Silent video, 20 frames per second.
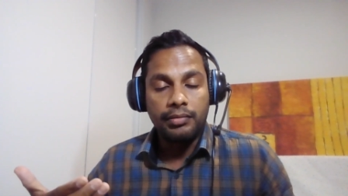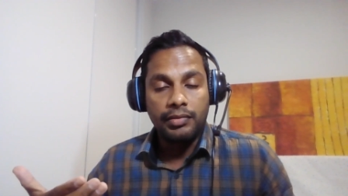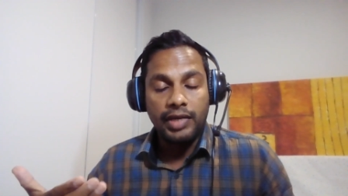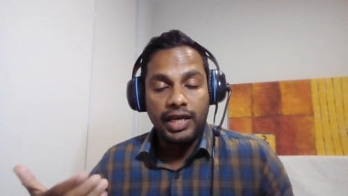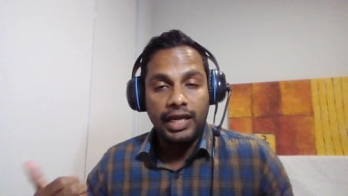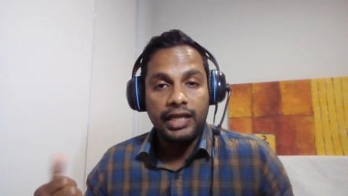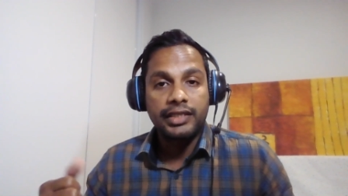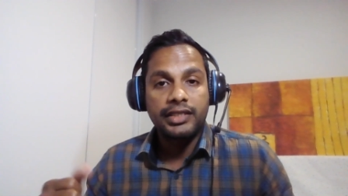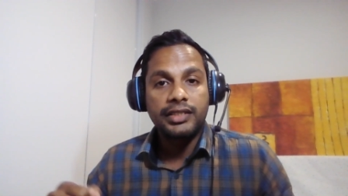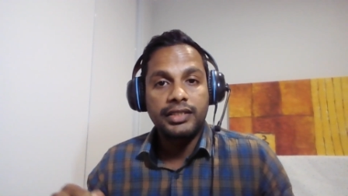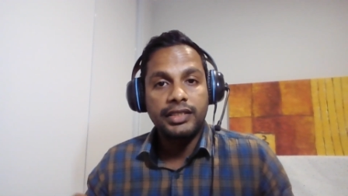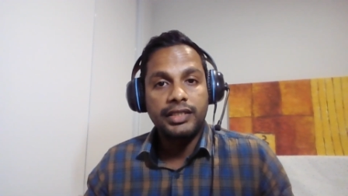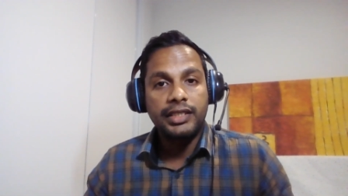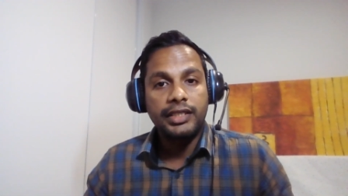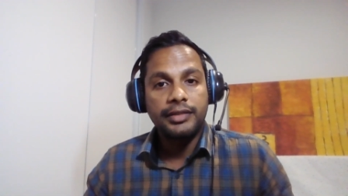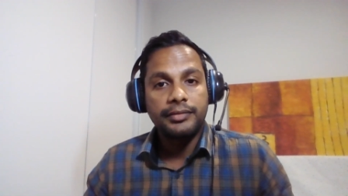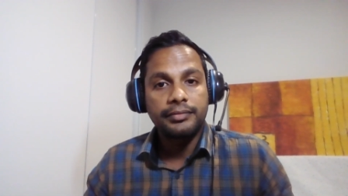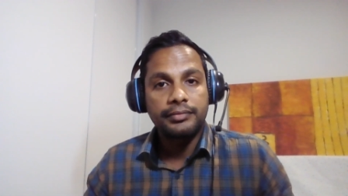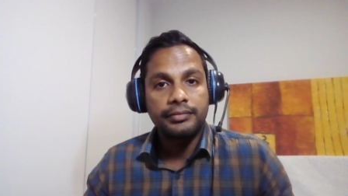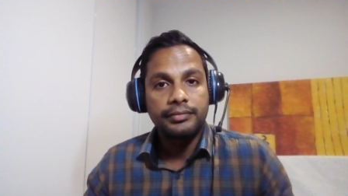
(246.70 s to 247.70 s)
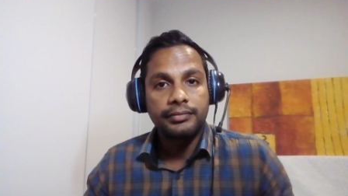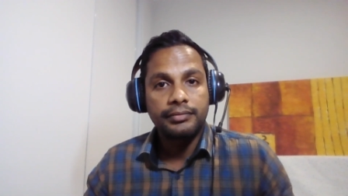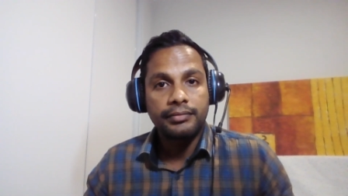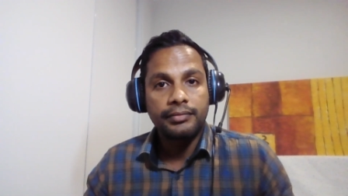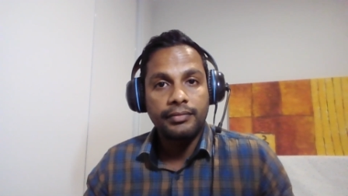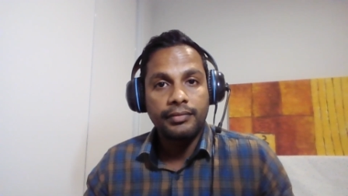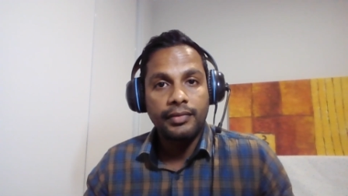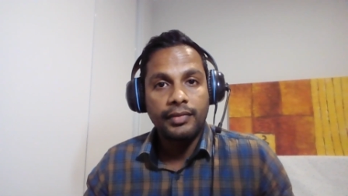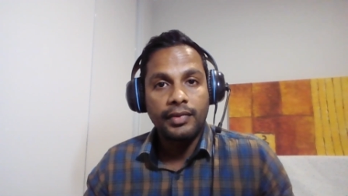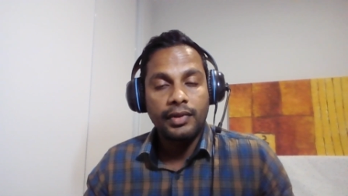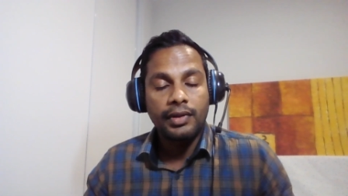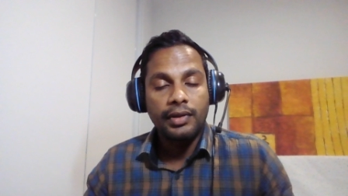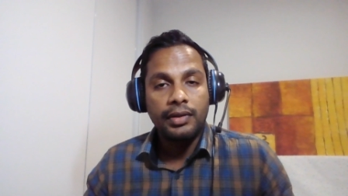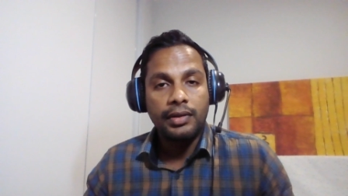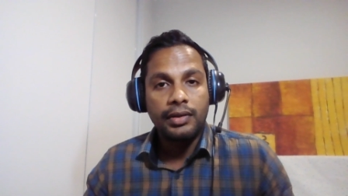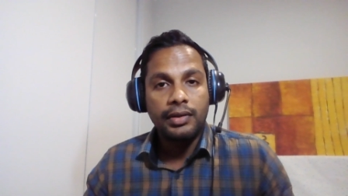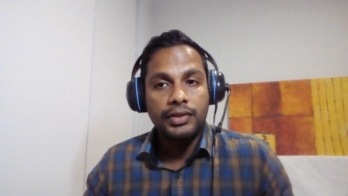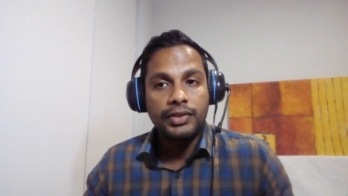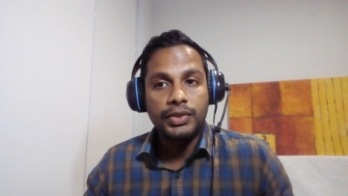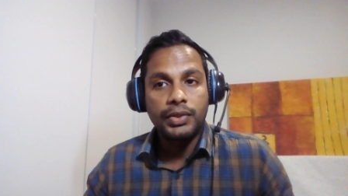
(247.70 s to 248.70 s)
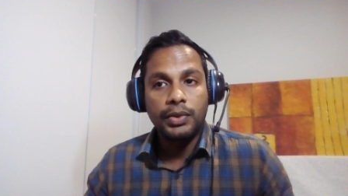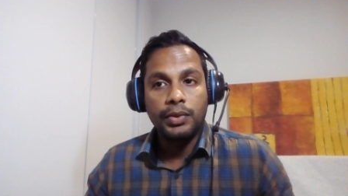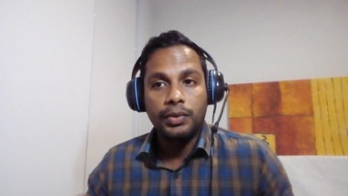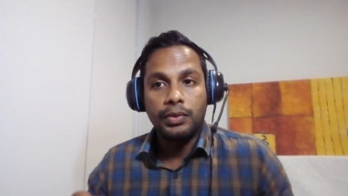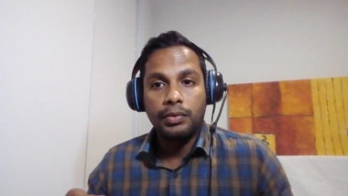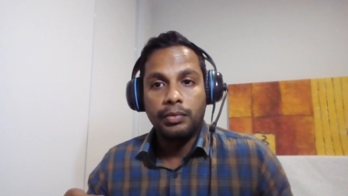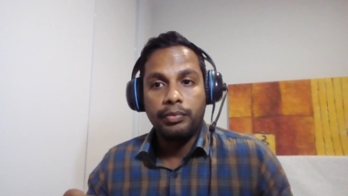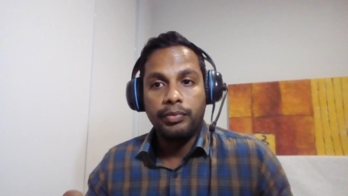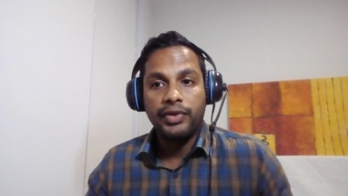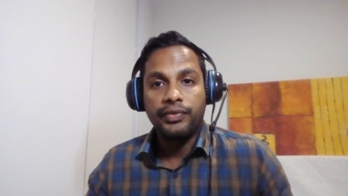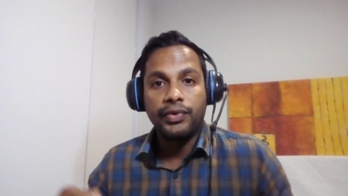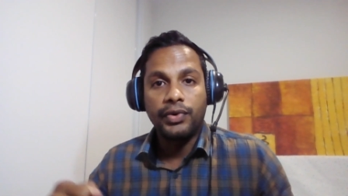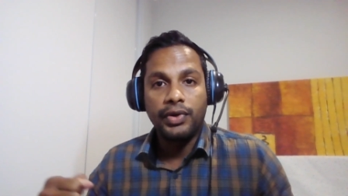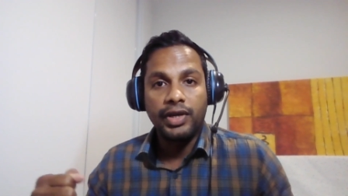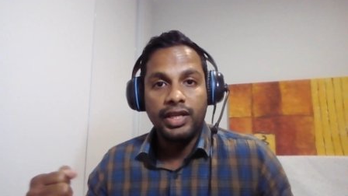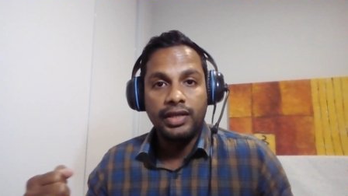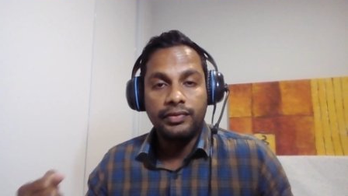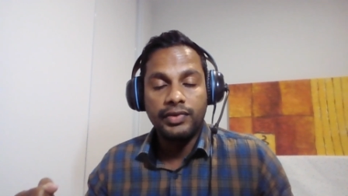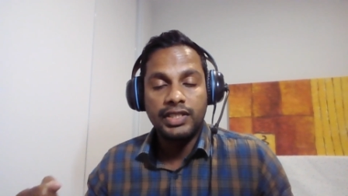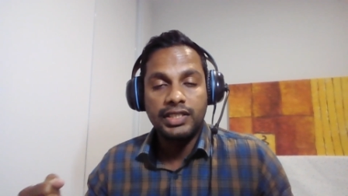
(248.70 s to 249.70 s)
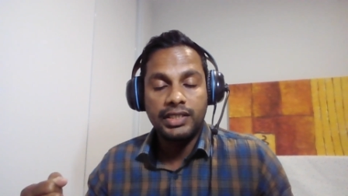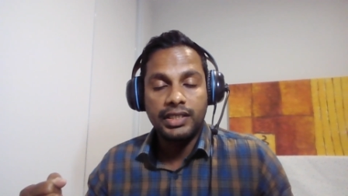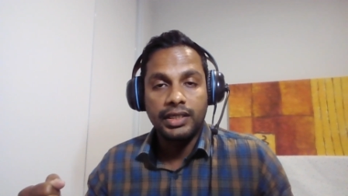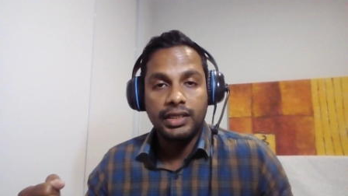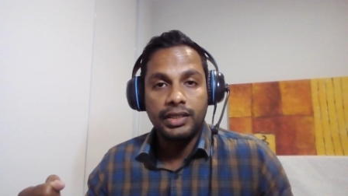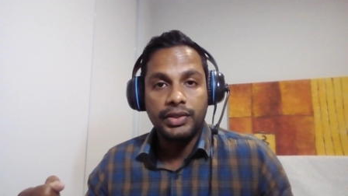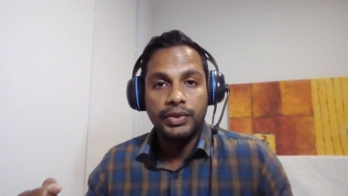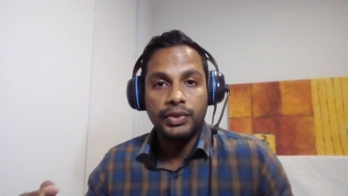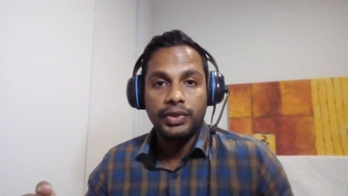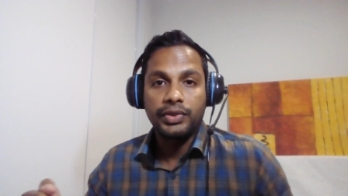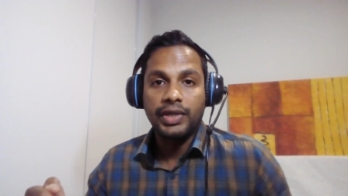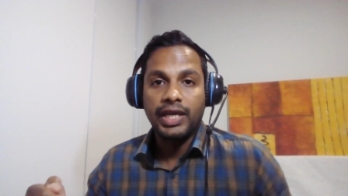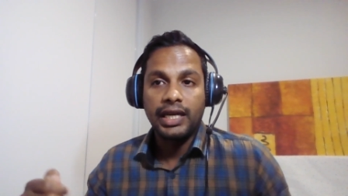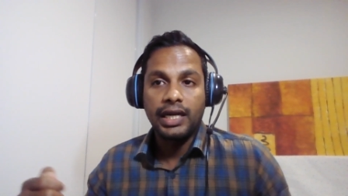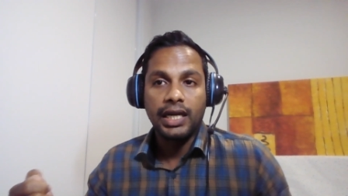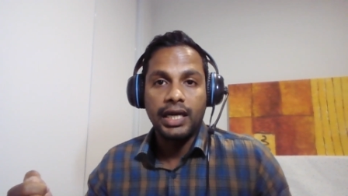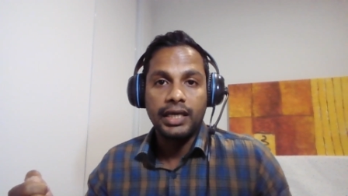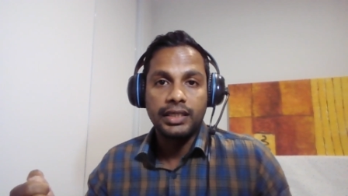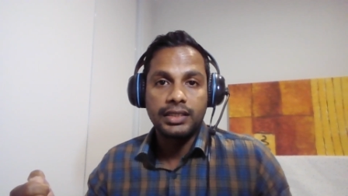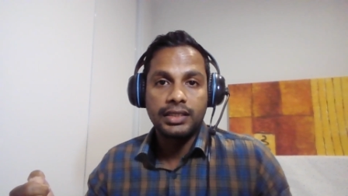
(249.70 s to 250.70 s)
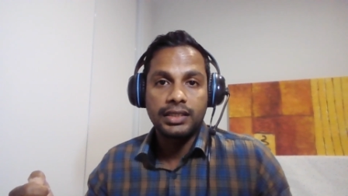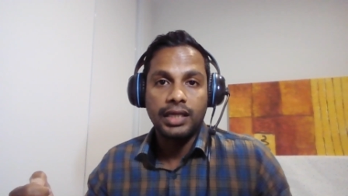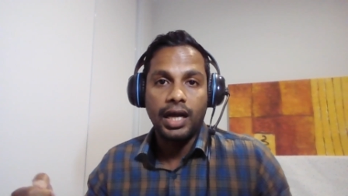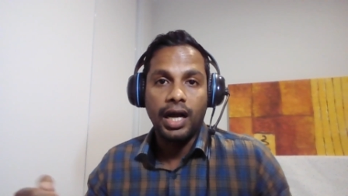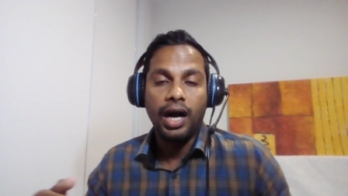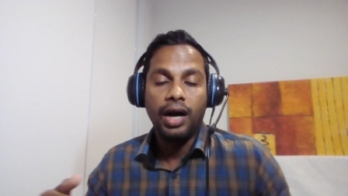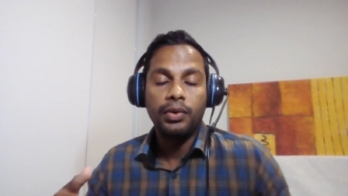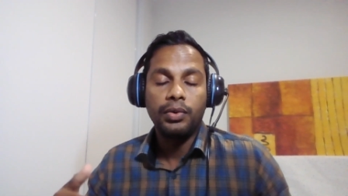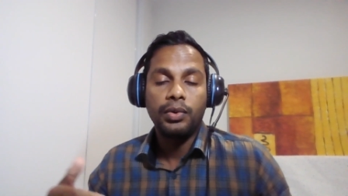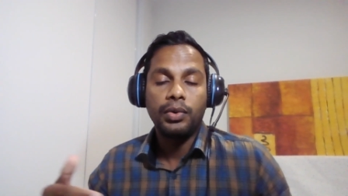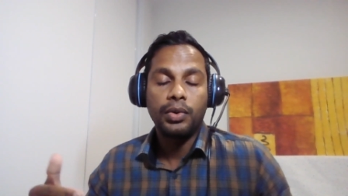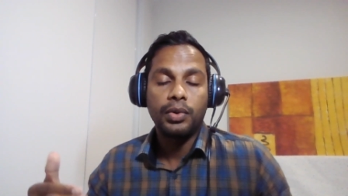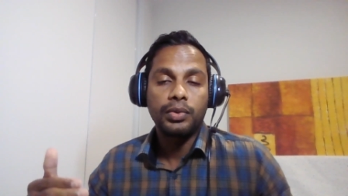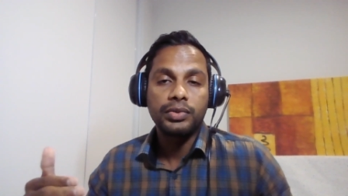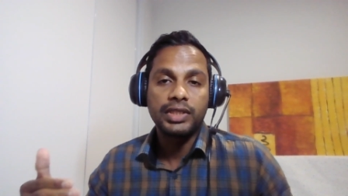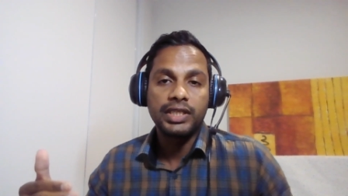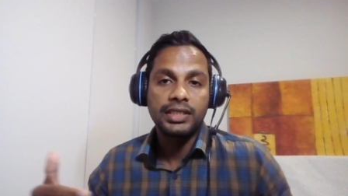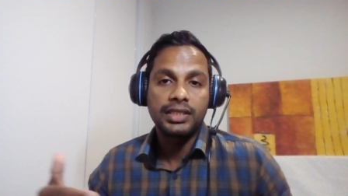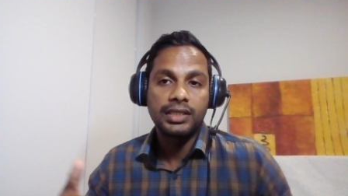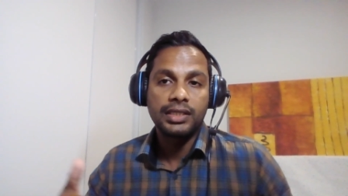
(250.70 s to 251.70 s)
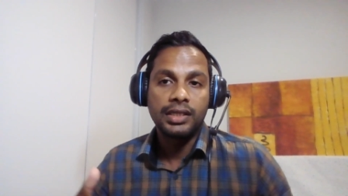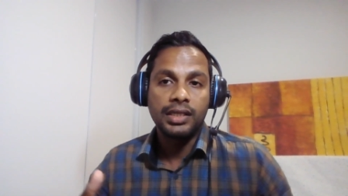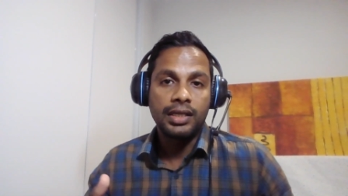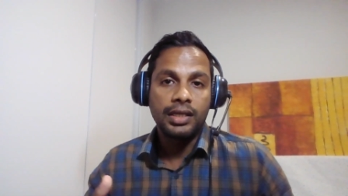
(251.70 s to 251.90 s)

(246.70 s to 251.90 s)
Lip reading: electricity. So before investing, you have to analyze how long this